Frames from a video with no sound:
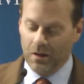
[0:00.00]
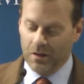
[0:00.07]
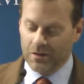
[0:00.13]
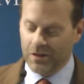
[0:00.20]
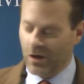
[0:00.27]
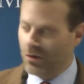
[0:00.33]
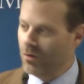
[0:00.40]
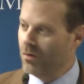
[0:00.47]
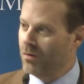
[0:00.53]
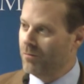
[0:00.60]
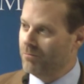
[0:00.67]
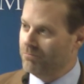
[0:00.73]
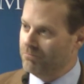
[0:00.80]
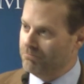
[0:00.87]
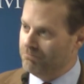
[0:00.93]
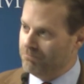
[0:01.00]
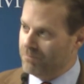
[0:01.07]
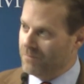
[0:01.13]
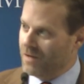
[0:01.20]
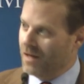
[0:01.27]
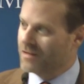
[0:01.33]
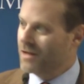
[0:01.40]
So
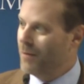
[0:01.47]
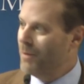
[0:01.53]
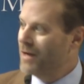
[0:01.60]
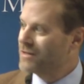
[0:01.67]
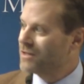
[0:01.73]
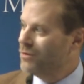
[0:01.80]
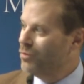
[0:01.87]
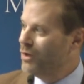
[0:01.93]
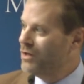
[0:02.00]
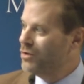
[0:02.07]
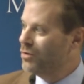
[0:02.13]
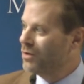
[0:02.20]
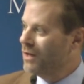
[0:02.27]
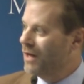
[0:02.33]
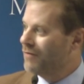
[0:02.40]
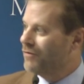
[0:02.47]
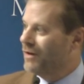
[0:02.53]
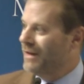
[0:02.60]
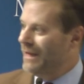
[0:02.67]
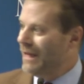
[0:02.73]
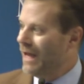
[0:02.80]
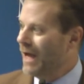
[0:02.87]
as I mentioned, we do a lot of
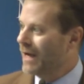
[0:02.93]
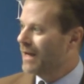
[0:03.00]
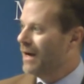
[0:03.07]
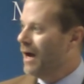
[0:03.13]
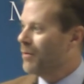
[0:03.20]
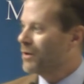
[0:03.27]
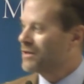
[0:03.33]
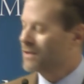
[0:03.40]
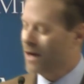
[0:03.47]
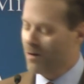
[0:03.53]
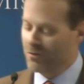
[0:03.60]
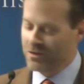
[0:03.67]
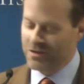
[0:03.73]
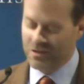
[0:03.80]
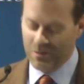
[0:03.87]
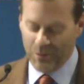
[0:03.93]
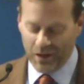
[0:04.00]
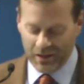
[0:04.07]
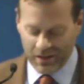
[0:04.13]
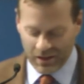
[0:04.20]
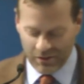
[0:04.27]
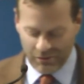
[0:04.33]
economics conferences. You
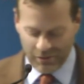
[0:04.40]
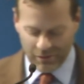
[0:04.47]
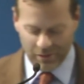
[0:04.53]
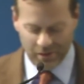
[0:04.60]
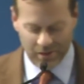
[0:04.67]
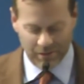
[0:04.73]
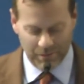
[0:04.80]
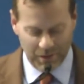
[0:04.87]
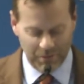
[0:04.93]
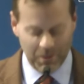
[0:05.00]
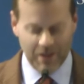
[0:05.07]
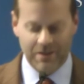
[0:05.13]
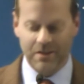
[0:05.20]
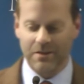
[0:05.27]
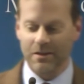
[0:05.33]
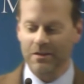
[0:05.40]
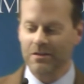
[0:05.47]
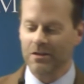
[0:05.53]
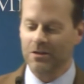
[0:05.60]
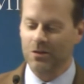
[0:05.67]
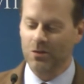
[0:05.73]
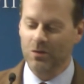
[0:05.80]
might think of the Mises
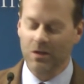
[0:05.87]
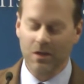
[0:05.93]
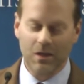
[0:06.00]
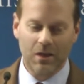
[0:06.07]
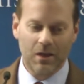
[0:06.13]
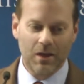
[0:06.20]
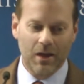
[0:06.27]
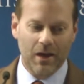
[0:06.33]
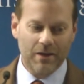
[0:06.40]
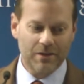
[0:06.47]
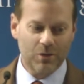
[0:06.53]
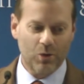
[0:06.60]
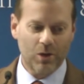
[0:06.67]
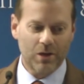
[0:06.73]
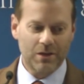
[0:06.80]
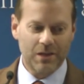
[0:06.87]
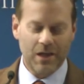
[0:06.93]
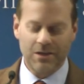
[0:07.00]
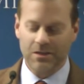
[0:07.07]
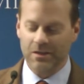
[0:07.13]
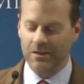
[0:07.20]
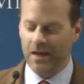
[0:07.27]
Institute as an
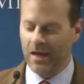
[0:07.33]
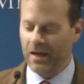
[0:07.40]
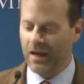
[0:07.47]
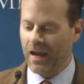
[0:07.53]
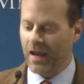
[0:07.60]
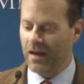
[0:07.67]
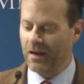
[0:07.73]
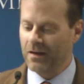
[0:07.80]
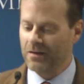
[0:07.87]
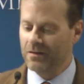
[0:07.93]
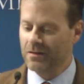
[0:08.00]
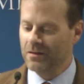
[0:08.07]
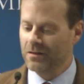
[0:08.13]
organization dedicated